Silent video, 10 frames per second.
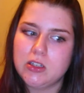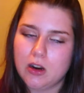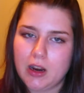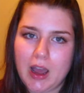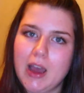
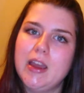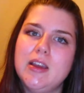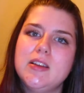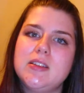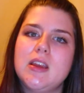dark
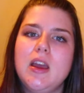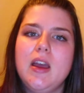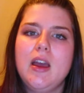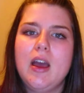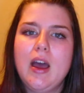eyes,
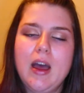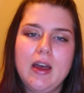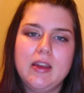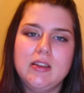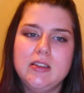
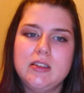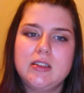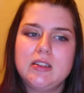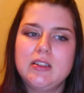and